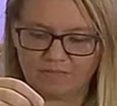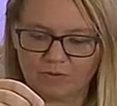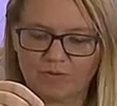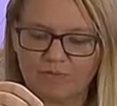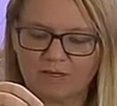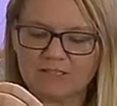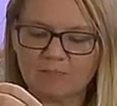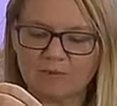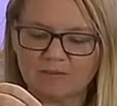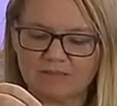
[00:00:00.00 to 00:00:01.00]
We picked up
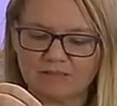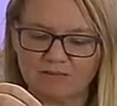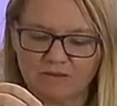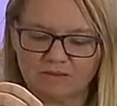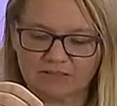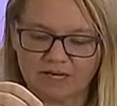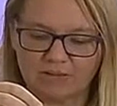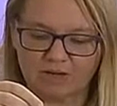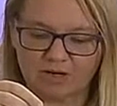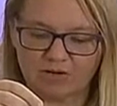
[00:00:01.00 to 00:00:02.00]
on this a long time
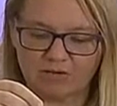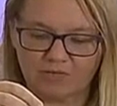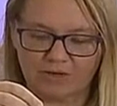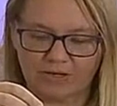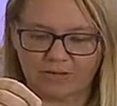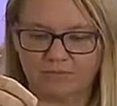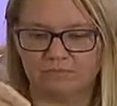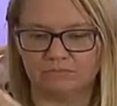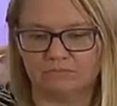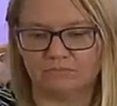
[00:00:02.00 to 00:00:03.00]
ago for you,